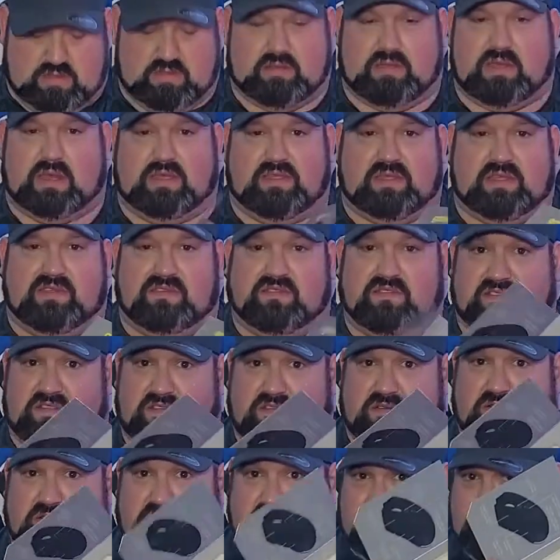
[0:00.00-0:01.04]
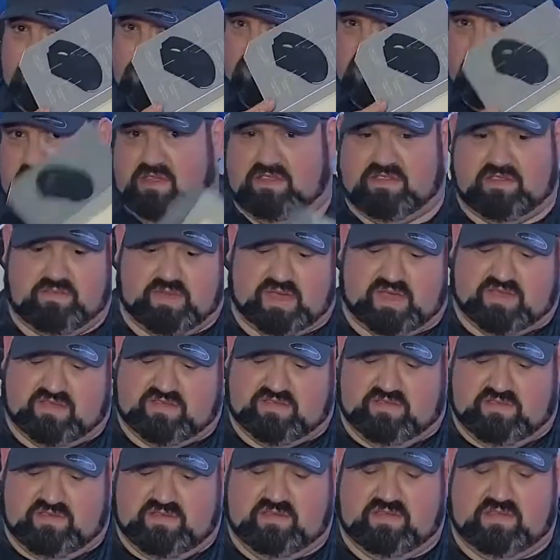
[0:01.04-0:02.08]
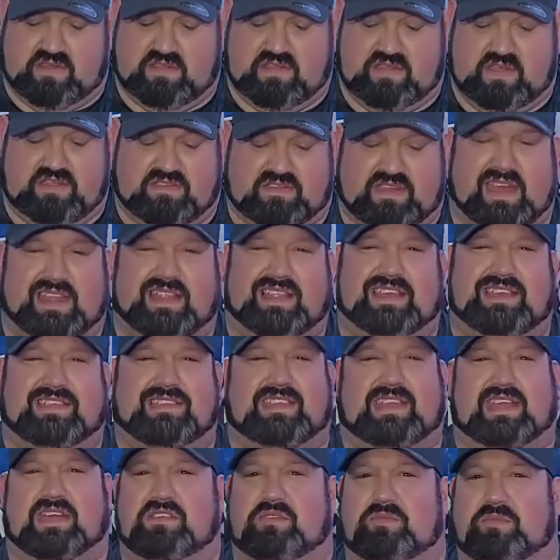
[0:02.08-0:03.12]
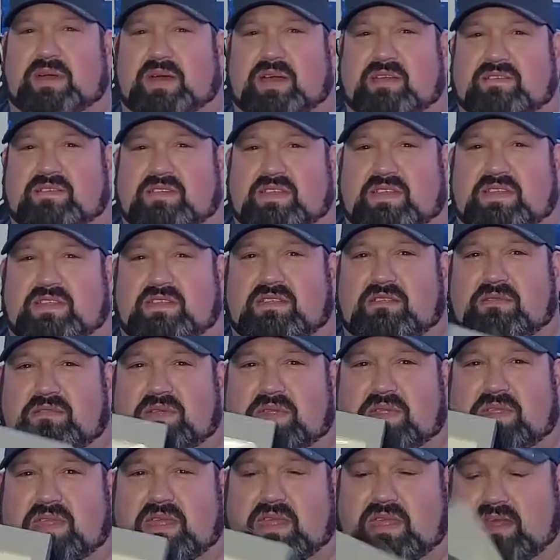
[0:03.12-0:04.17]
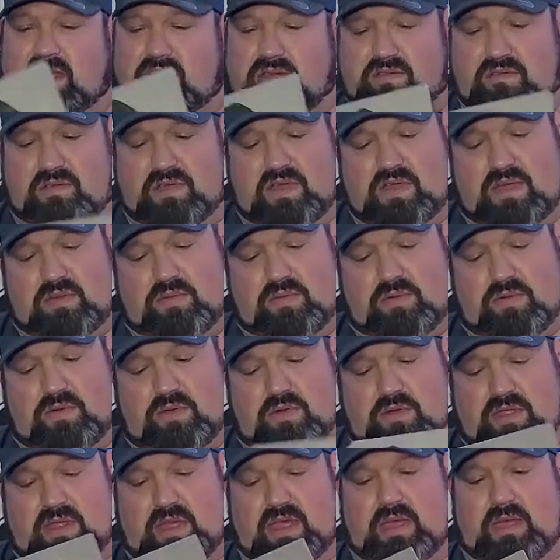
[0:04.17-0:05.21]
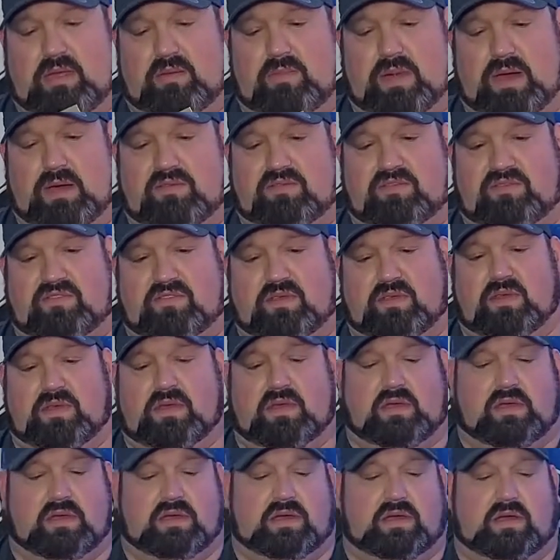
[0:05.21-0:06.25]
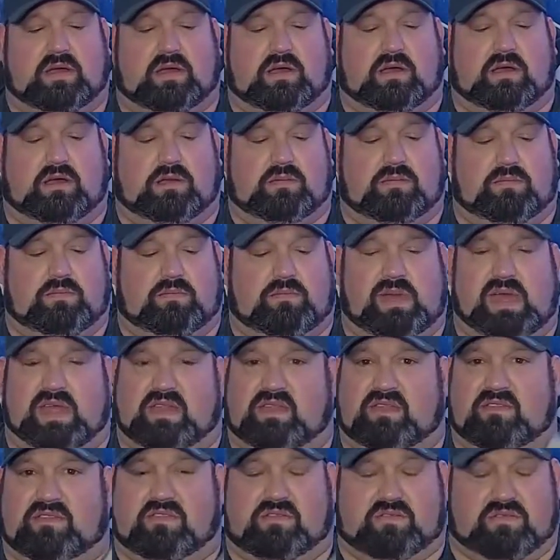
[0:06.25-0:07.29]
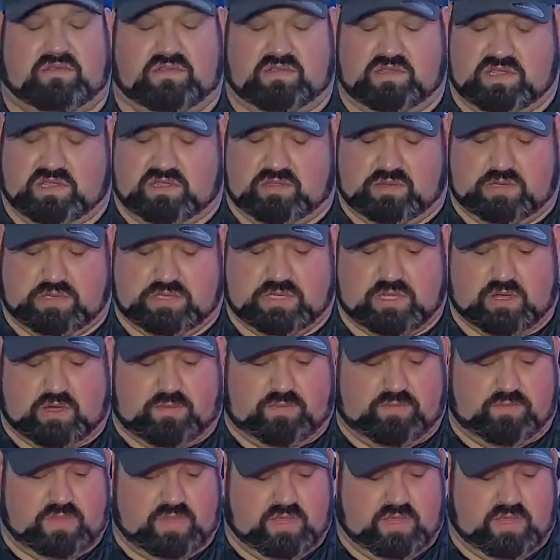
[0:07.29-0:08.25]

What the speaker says: I got things to do. See, so that's the box. It's kind of like the other box that I did on the other keyboard or the mouse. Magnets hold together. So